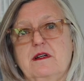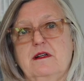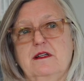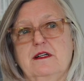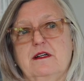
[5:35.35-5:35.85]

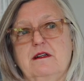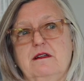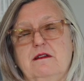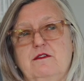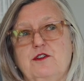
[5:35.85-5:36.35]

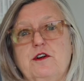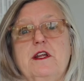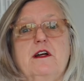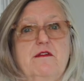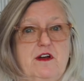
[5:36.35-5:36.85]
the journey
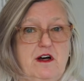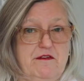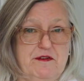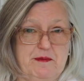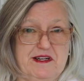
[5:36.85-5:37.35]
of the
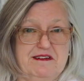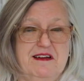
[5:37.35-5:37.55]
coffee bean.